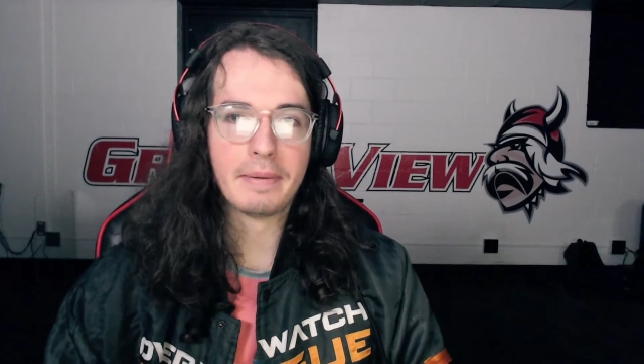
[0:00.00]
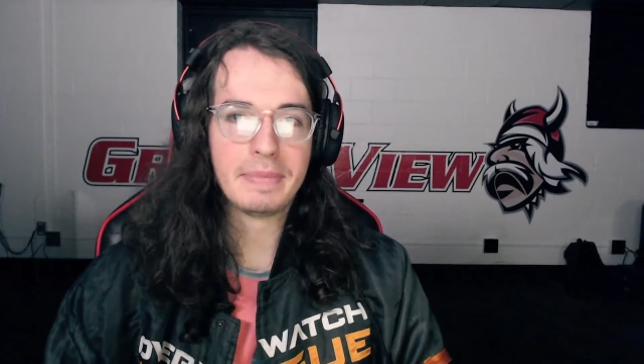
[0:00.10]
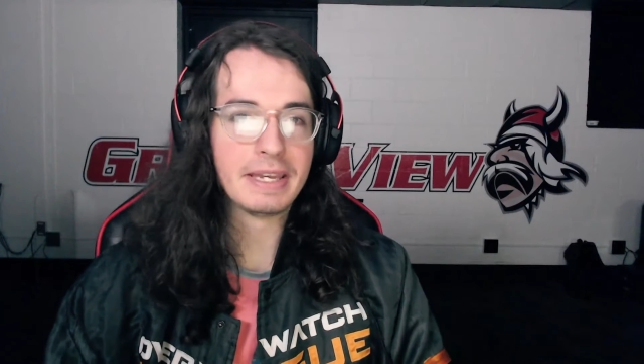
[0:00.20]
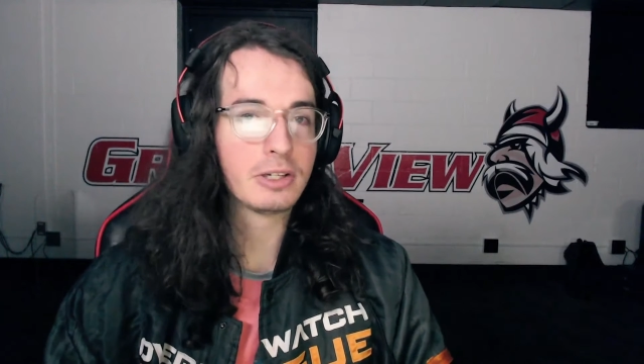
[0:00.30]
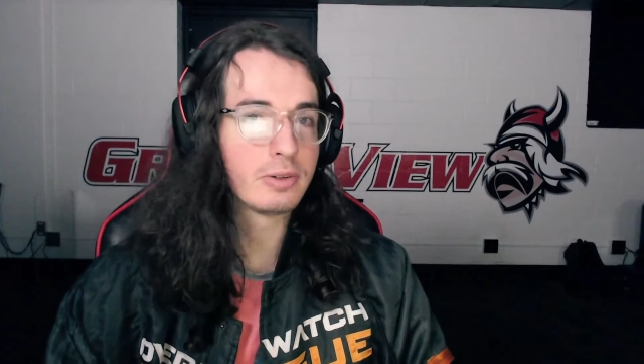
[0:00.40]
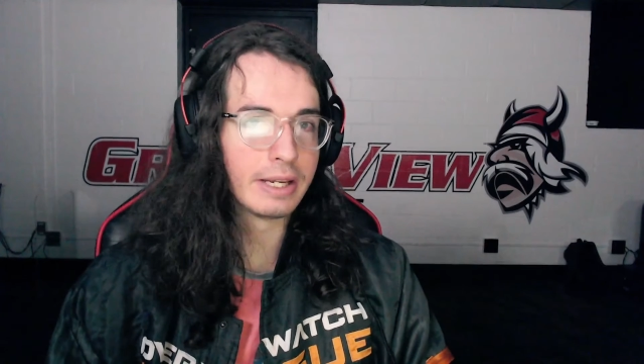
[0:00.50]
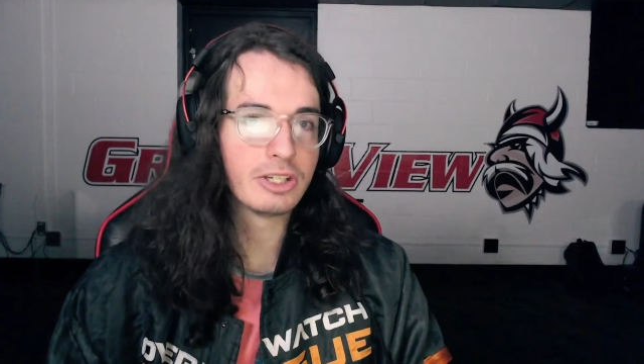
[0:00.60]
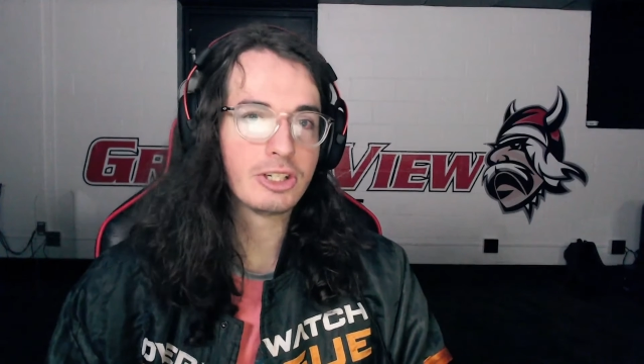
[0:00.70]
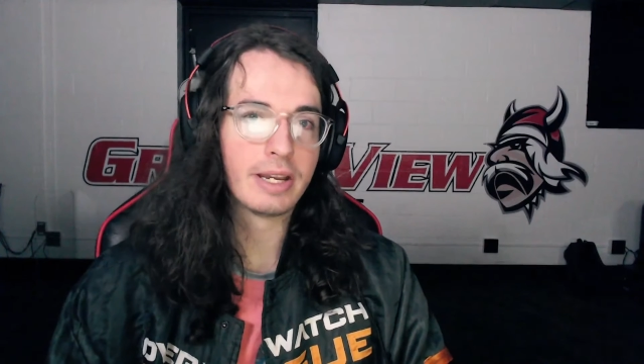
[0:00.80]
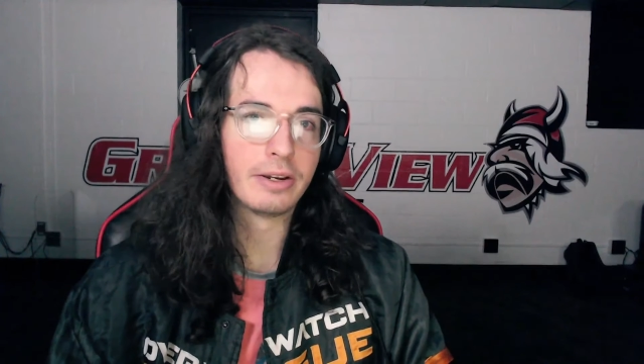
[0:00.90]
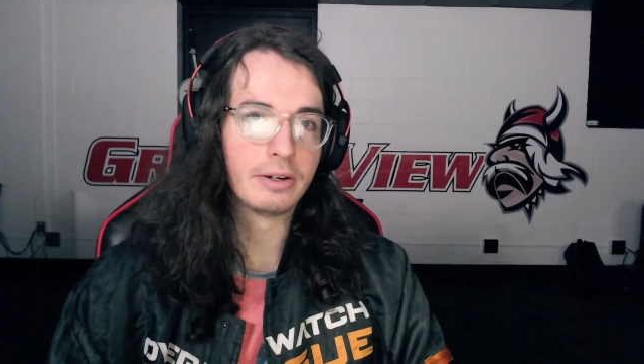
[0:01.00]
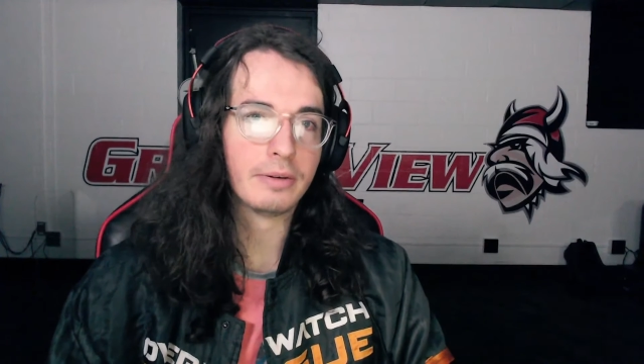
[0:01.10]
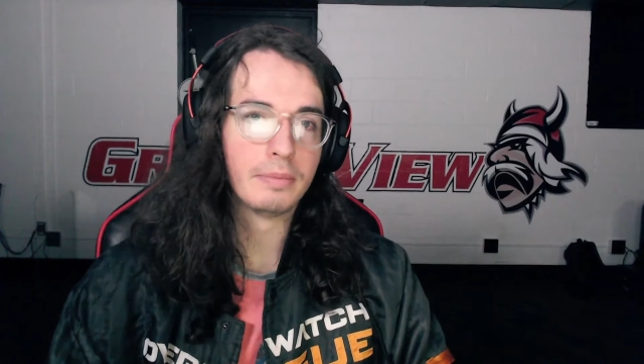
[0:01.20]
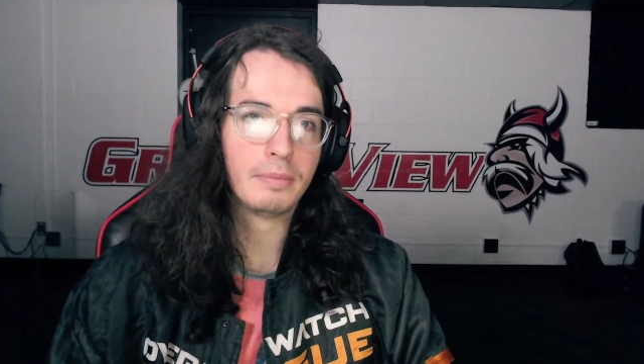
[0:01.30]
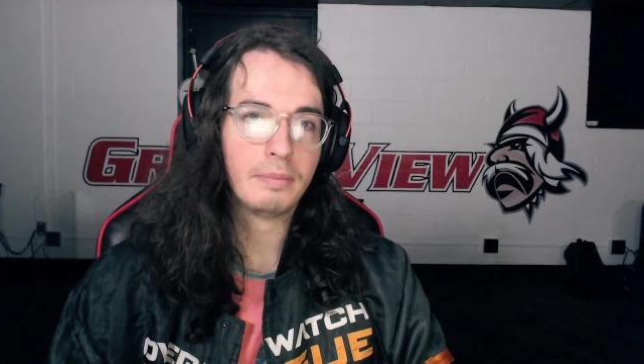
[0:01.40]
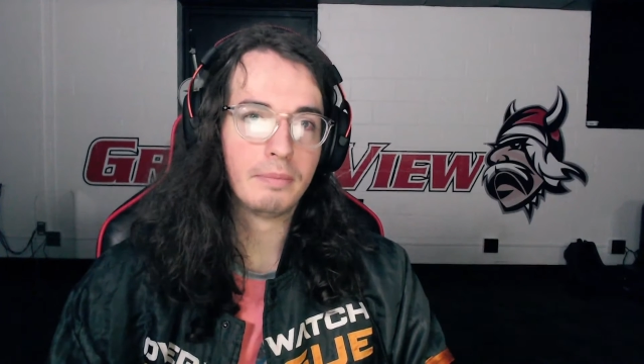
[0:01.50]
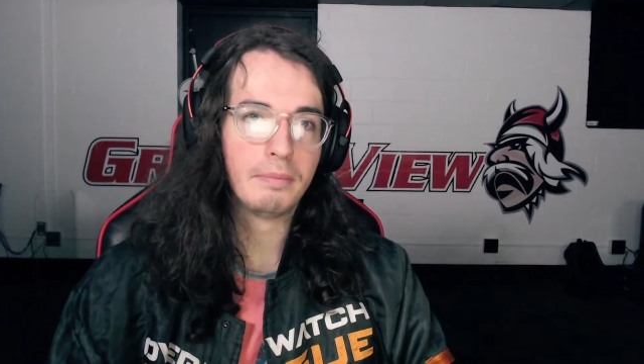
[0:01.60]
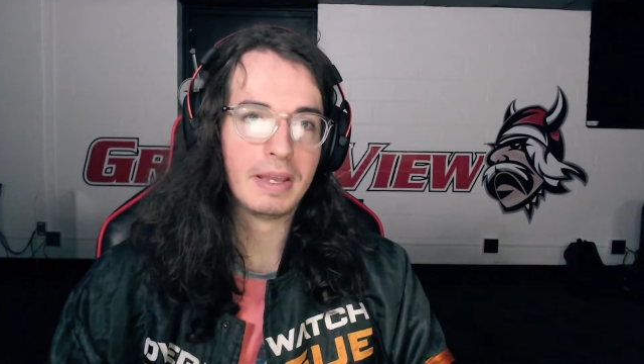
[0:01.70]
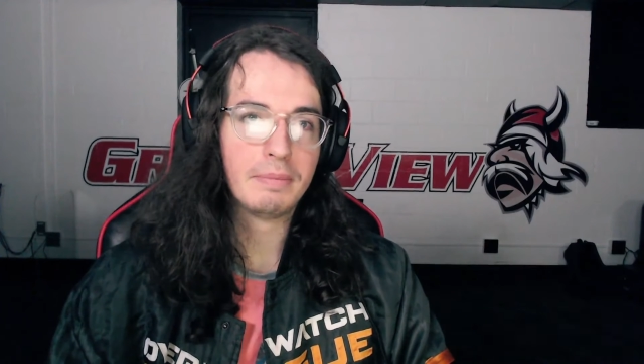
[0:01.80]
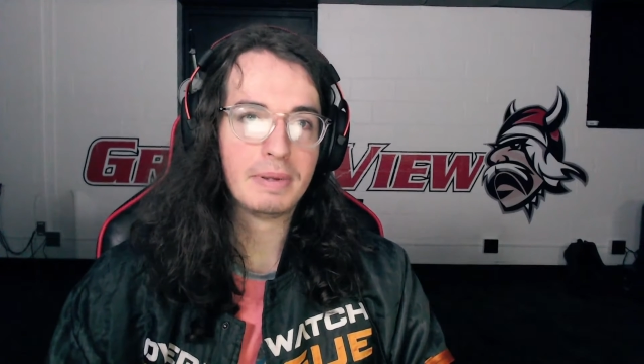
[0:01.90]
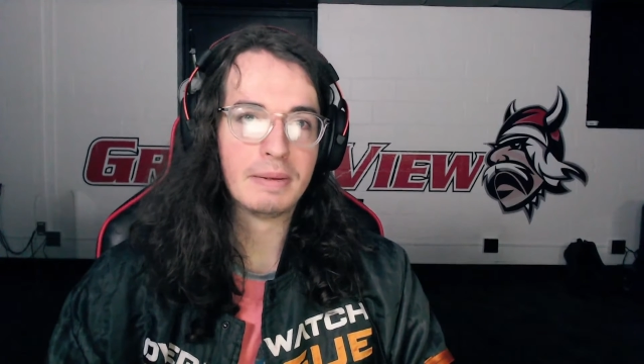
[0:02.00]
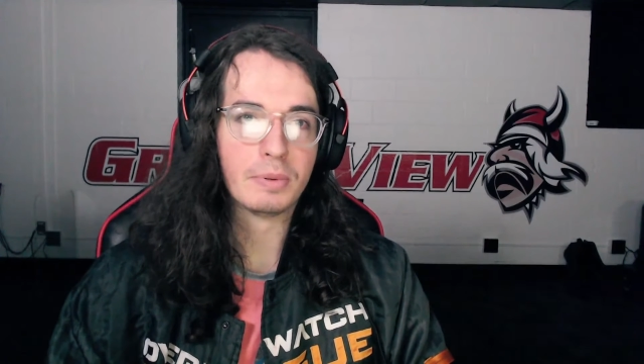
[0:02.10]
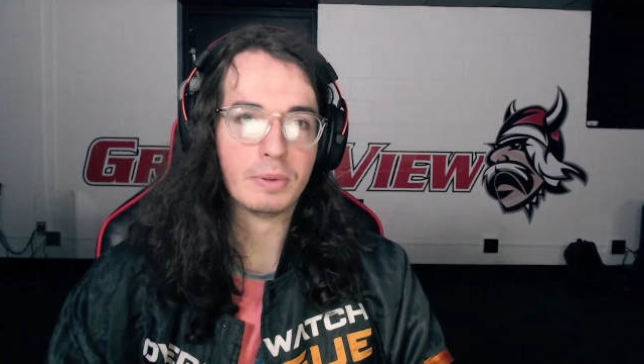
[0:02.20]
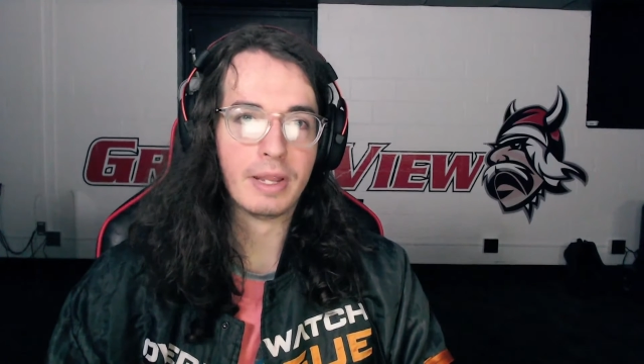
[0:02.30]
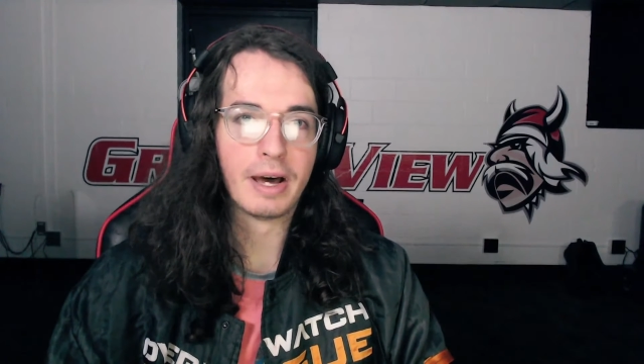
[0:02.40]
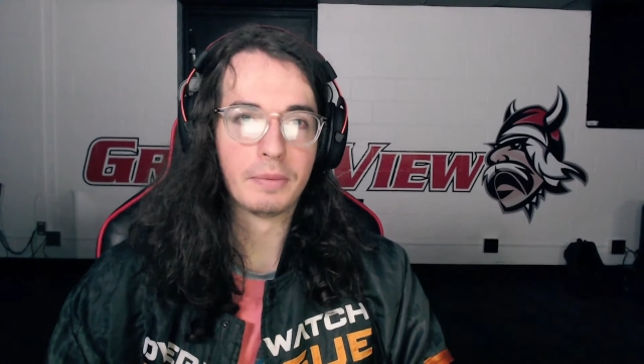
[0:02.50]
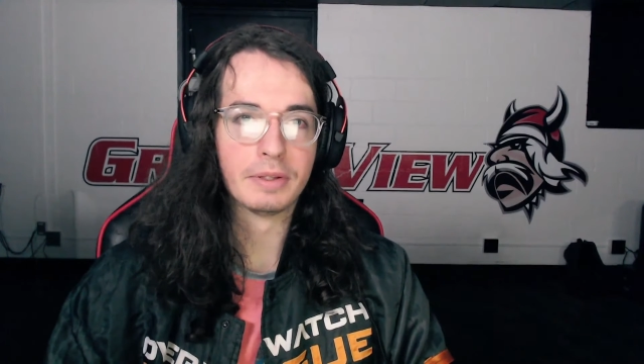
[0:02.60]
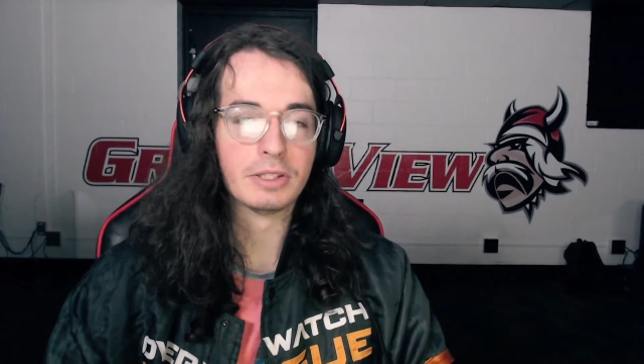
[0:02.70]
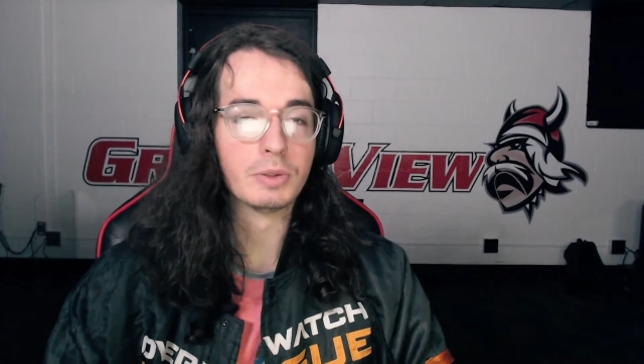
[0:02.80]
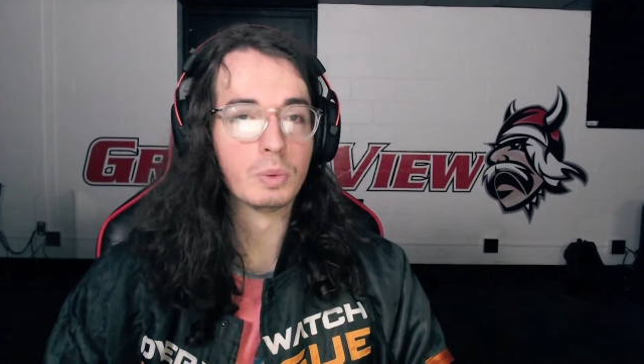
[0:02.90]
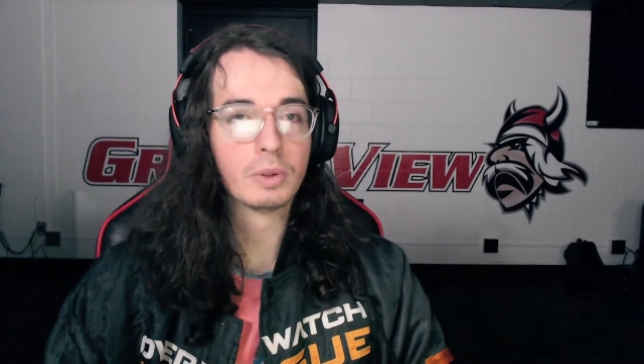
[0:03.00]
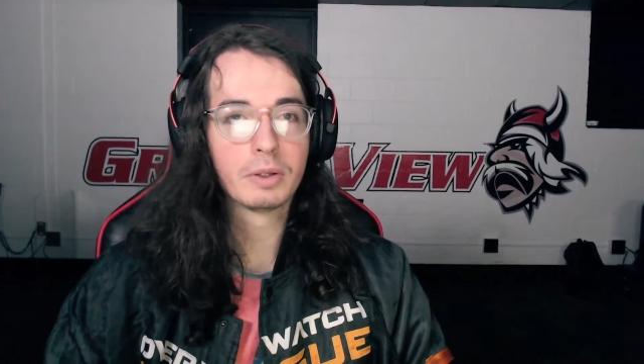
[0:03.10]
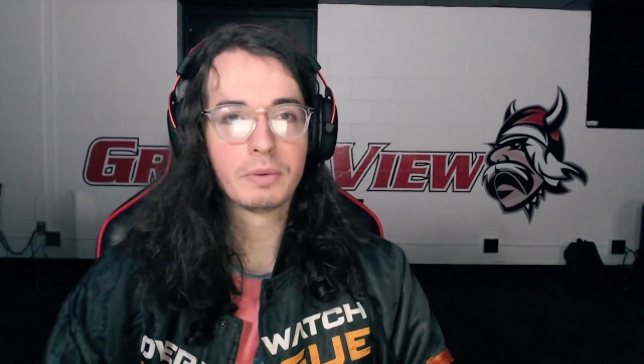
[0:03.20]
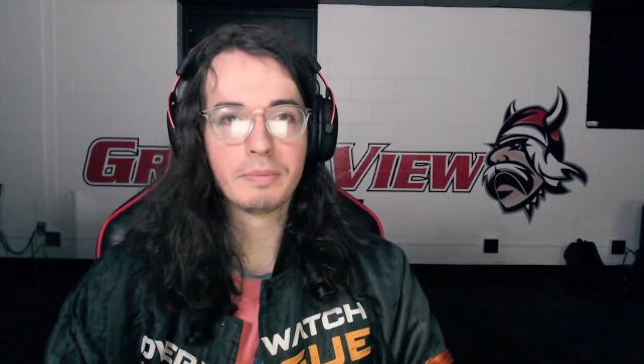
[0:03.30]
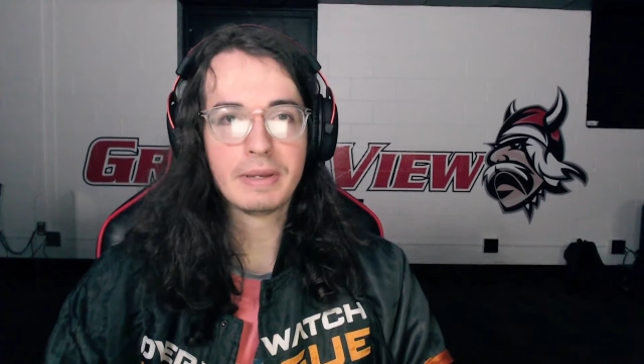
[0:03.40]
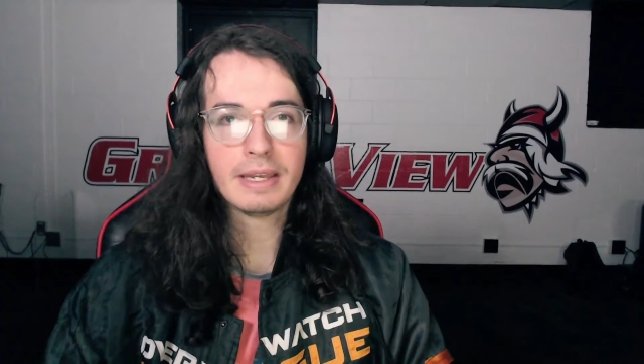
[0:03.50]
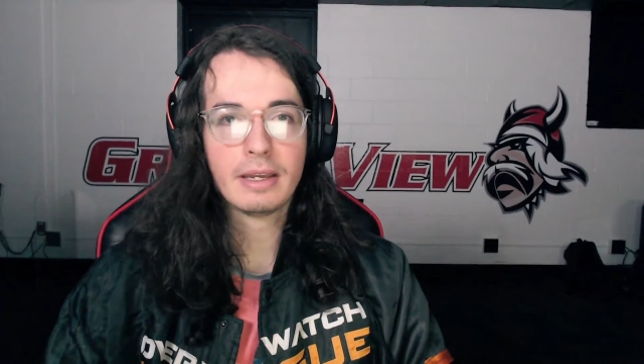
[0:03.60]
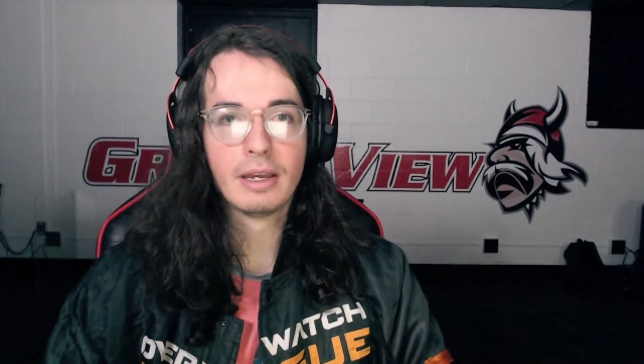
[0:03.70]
being transgender made people not want to work with me